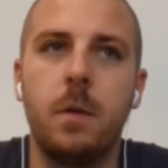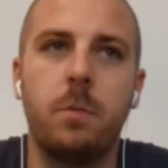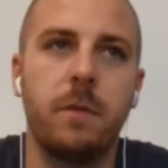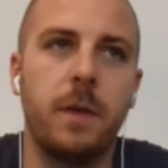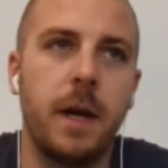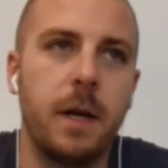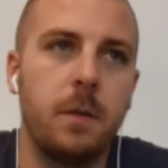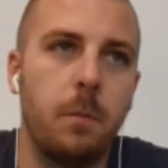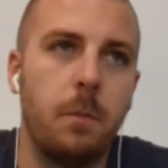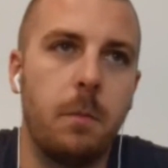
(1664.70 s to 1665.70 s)

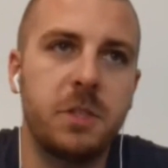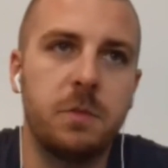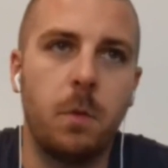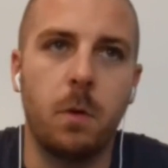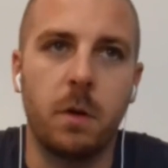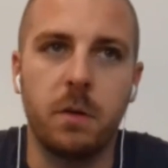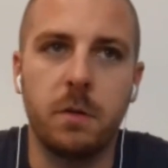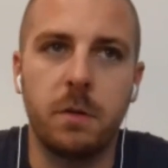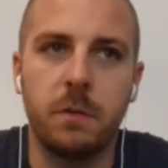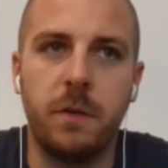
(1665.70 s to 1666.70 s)
provide much more
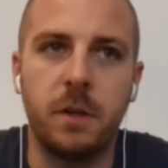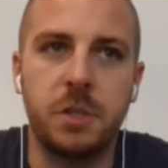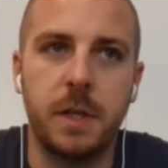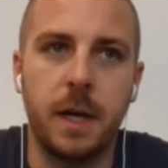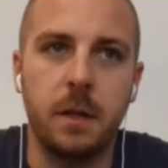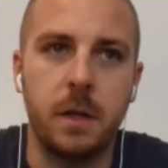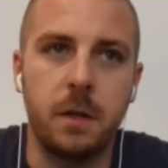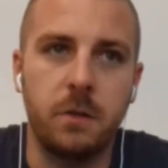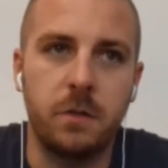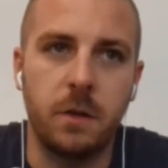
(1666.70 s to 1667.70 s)
functionality
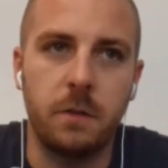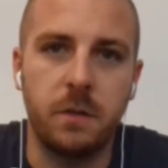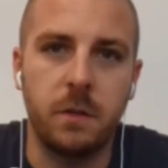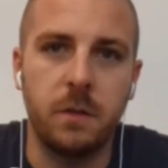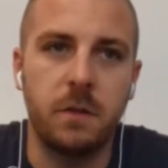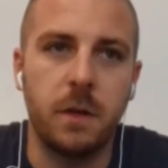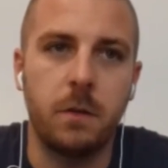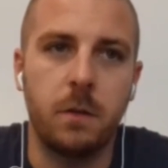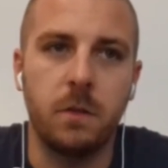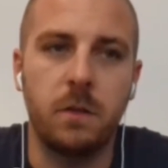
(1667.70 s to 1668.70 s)
and services, and
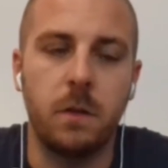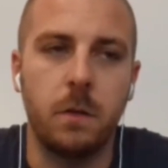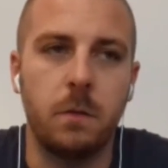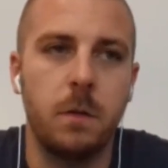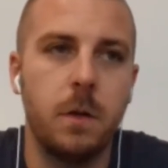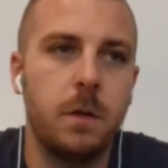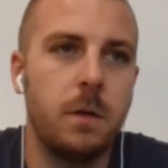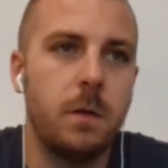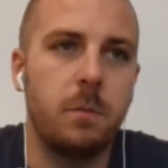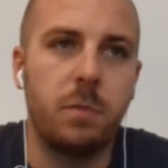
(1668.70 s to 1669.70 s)
also
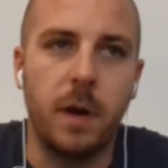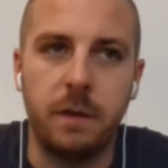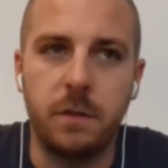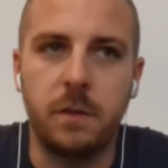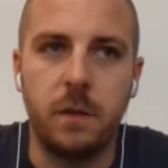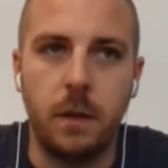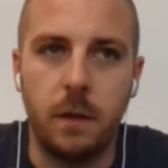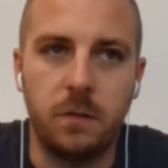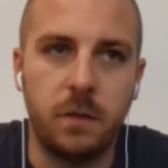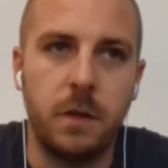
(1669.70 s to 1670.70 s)
privacy
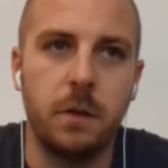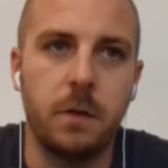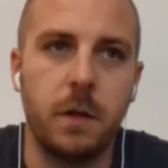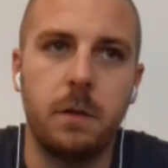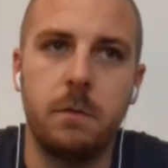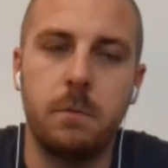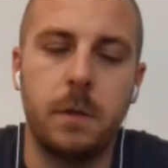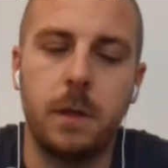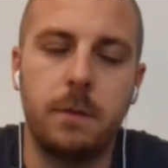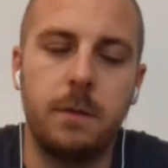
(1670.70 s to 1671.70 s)
and security
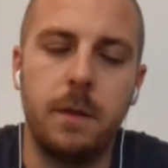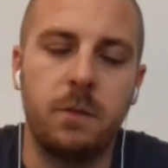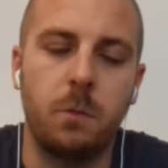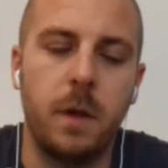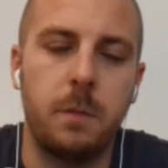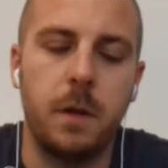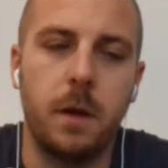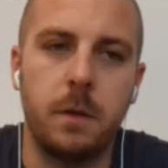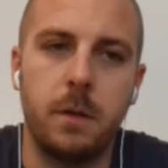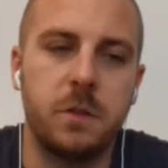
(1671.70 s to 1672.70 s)
that's way
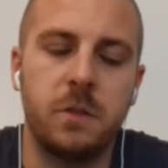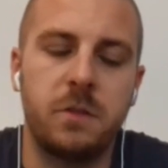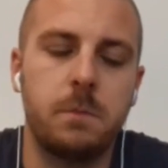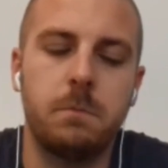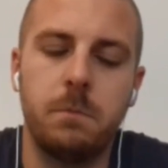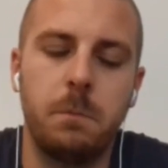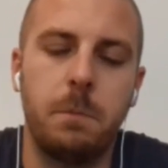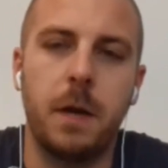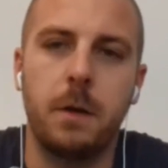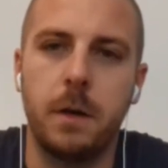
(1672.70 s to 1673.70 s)
beyond. They're just
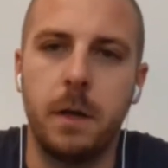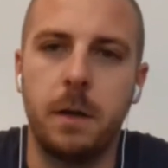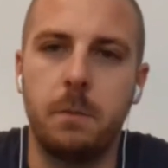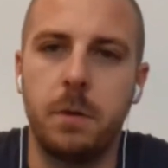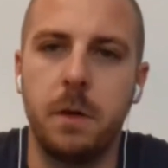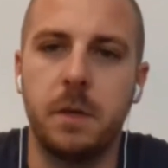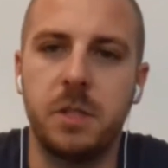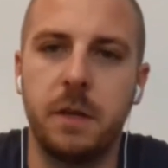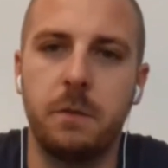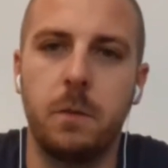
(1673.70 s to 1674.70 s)
better in pretty
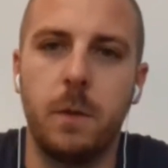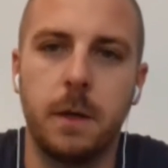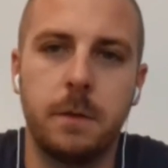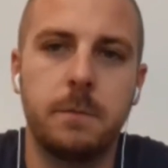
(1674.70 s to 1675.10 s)
much every way.